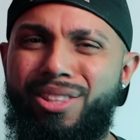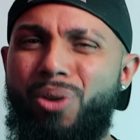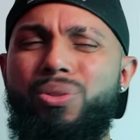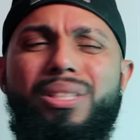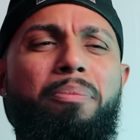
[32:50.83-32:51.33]
The
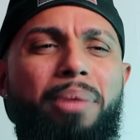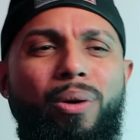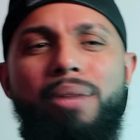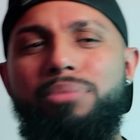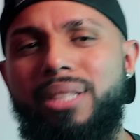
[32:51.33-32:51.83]
whole
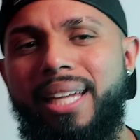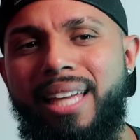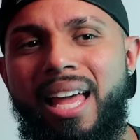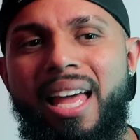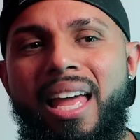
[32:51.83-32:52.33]
symbiote. I'm just like,
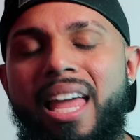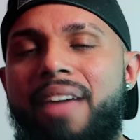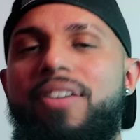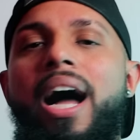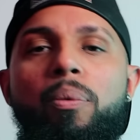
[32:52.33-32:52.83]

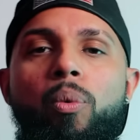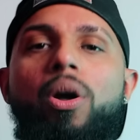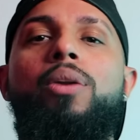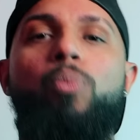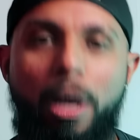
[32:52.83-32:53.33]
if I
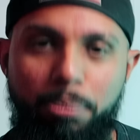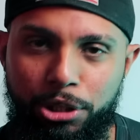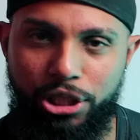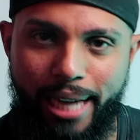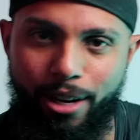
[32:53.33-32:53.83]
wanted Web of
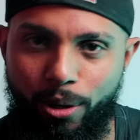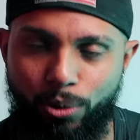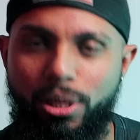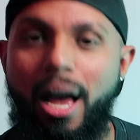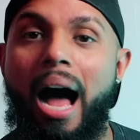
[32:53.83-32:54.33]

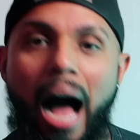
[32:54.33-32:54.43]
Shadows,